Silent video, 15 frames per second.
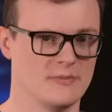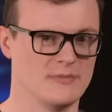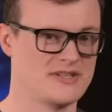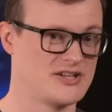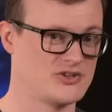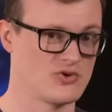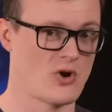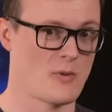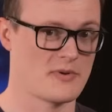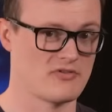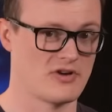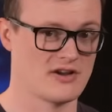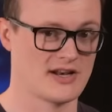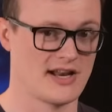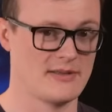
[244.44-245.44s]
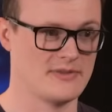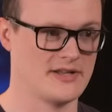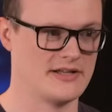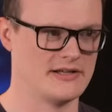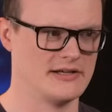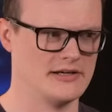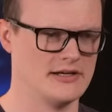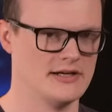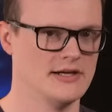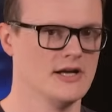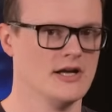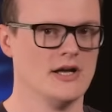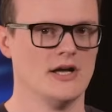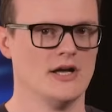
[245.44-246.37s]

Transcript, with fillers: uh, potential copyright claim there. Uh,